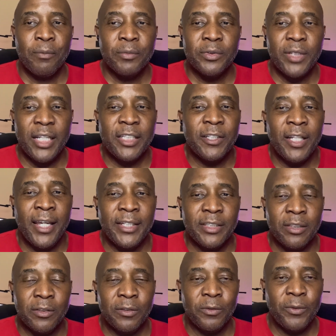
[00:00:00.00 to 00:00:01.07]
So that's a
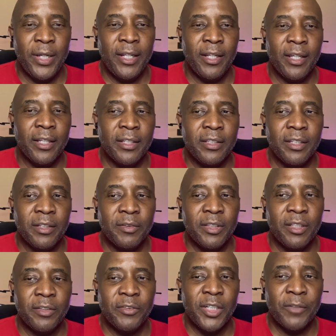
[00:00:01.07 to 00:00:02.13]
nice little way to
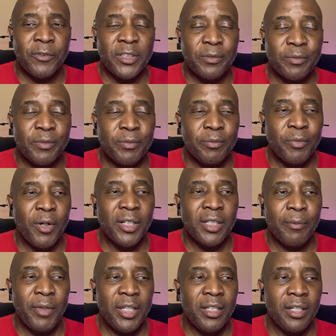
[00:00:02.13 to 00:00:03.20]
generate some
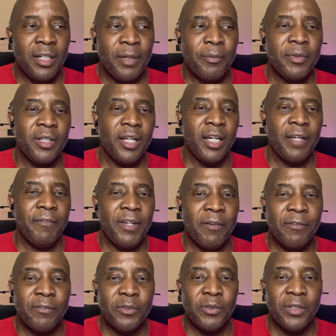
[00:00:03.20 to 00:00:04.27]
part-time income. If you
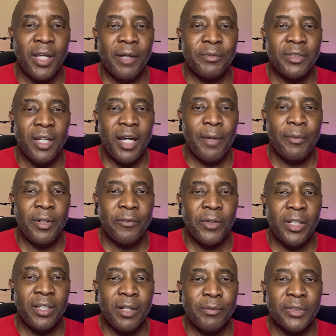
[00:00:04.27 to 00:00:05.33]
have a full-time job and it
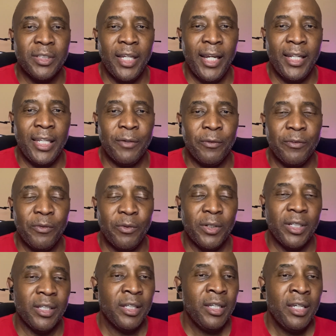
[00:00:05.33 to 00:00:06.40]
really comes in handy, or if you
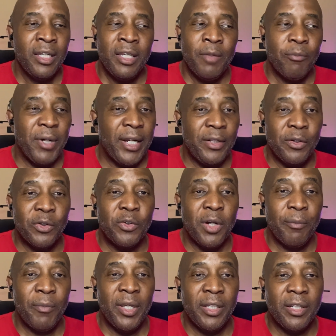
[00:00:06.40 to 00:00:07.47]
want to buy new
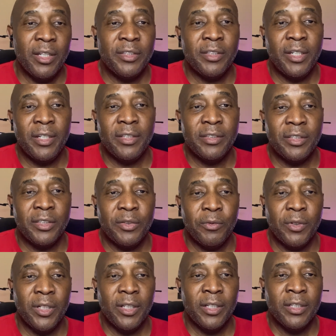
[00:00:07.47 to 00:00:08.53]
equipment, there's things that you
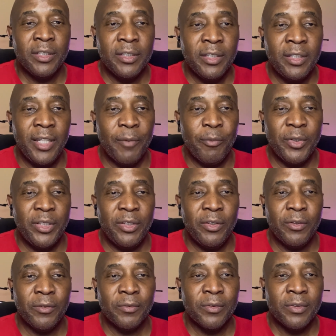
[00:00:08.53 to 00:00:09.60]
want to get but you
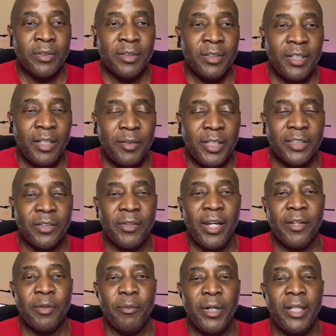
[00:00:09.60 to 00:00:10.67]
don't necessarily
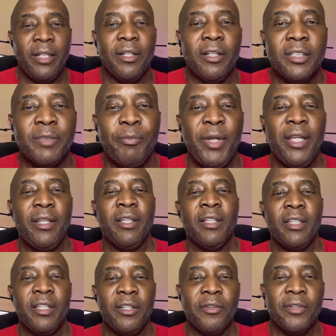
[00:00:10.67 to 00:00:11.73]
have the money to spend
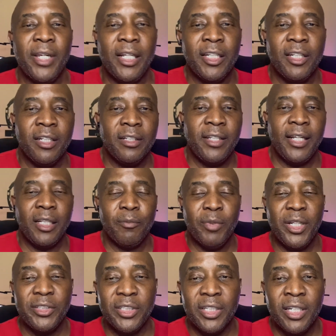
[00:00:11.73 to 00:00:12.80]
in your daily
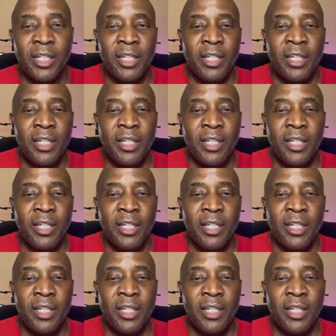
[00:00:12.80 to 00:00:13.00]
budget.